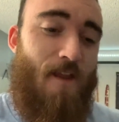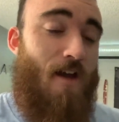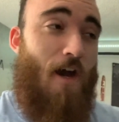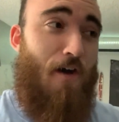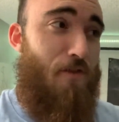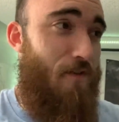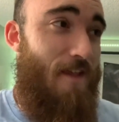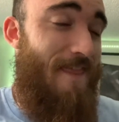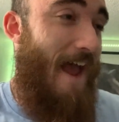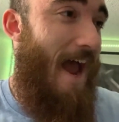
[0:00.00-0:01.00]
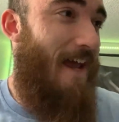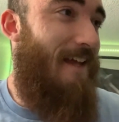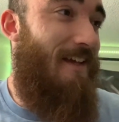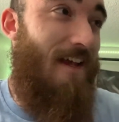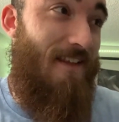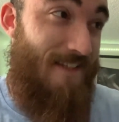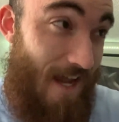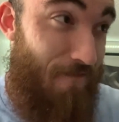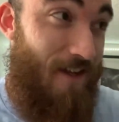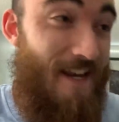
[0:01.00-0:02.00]
Other than that,
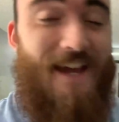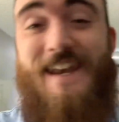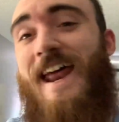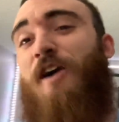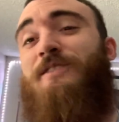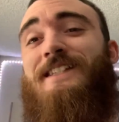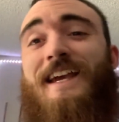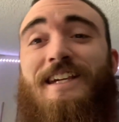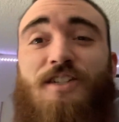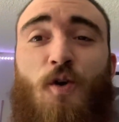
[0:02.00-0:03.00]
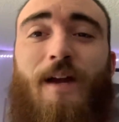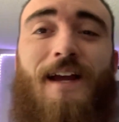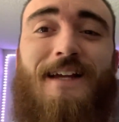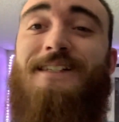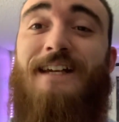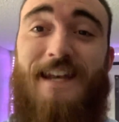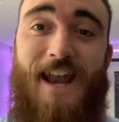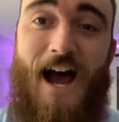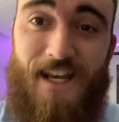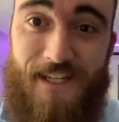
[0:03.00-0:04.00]
Devin announced that he's going against
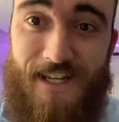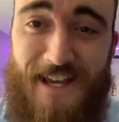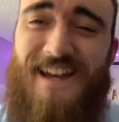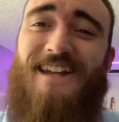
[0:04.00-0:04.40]
Gennady in